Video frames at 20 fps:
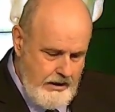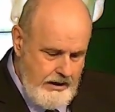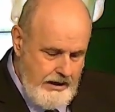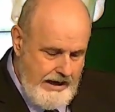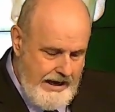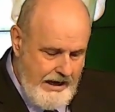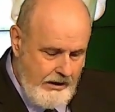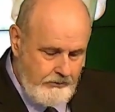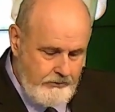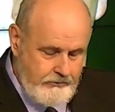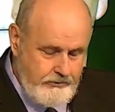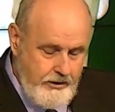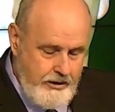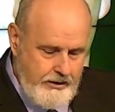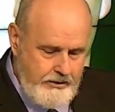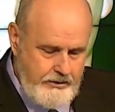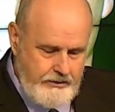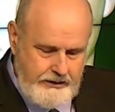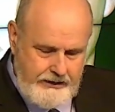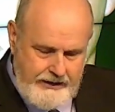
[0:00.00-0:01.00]
How is
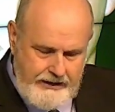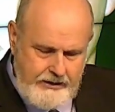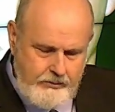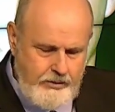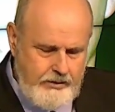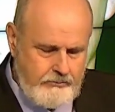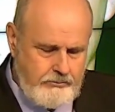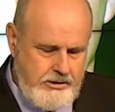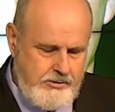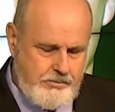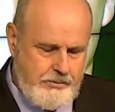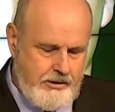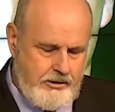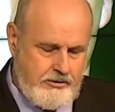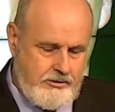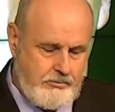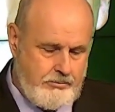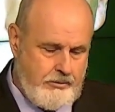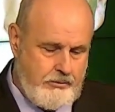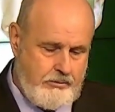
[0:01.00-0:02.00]
God in any way
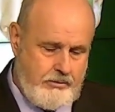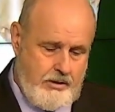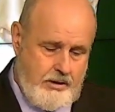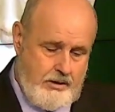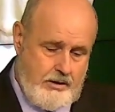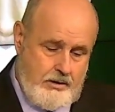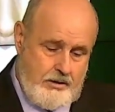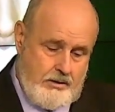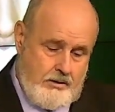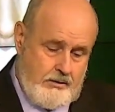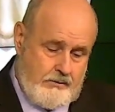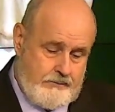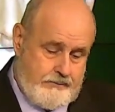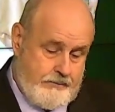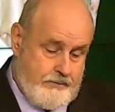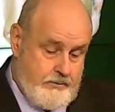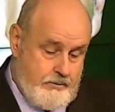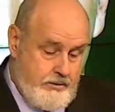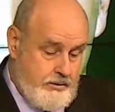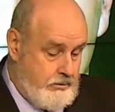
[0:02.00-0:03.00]
responsible
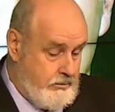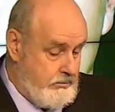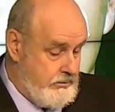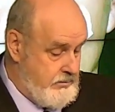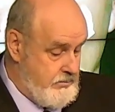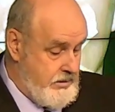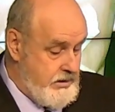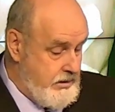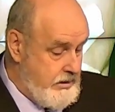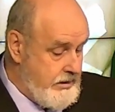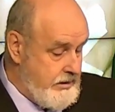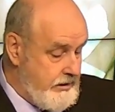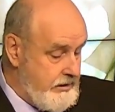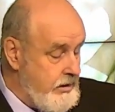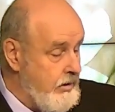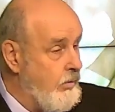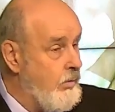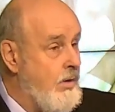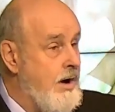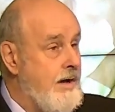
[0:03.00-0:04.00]
for you and me getting
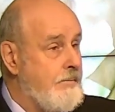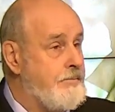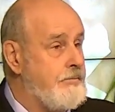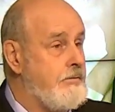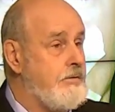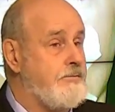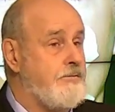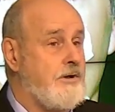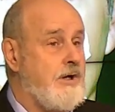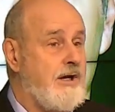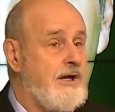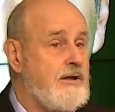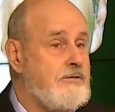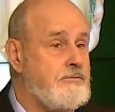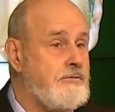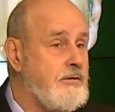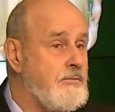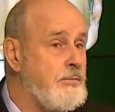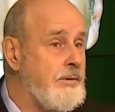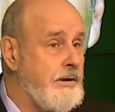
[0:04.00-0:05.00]
a whopper of an
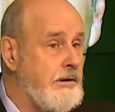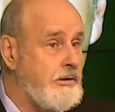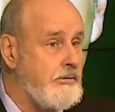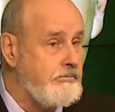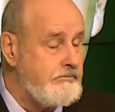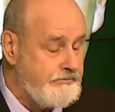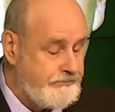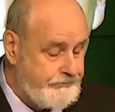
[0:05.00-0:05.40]
electric bill?